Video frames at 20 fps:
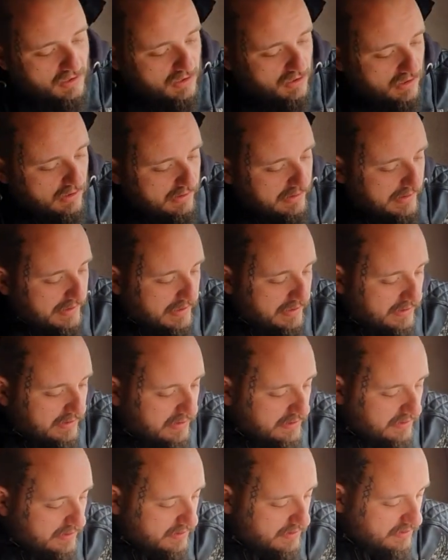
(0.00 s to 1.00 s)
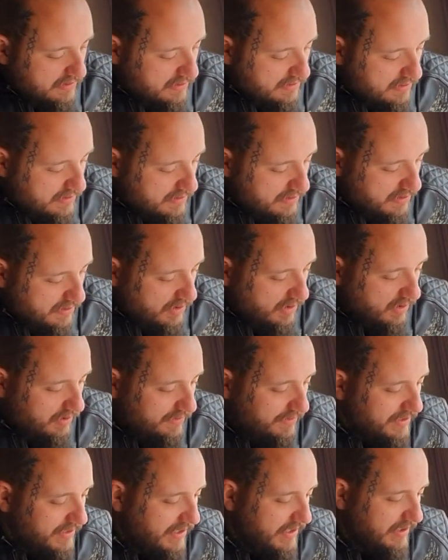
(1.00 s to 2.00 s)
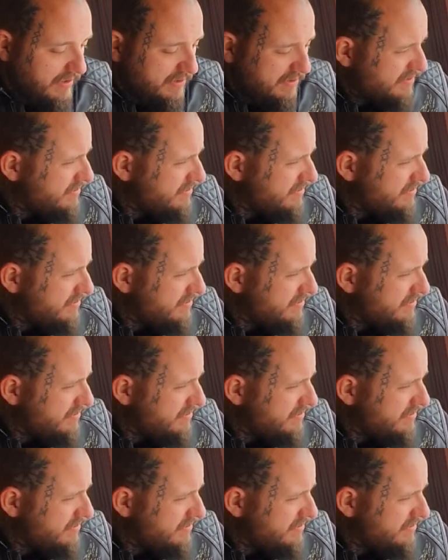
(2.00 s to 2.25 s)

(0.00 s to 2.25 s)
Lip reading: lie, the Honda